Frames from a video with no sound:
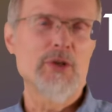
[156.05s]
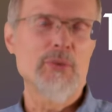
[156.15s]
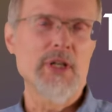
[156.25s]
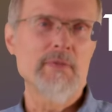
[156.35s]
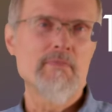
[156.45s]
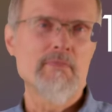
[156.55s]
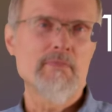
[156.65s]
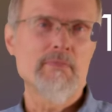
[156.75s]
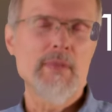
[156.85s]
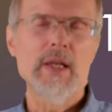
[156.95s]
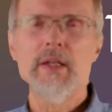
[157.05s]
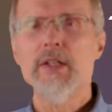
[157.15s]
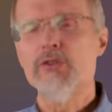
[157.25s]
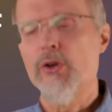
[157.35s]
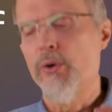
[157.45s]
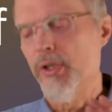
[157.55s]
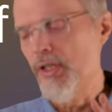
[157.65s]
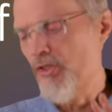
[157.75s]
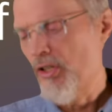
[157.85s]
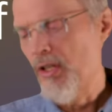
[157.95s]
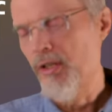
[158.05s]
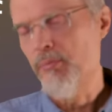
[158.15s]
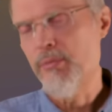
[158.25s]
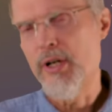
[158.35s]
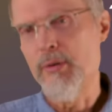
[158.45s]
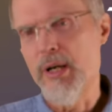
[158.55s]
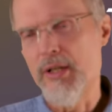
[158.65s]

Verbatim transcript: don't we? So let's pray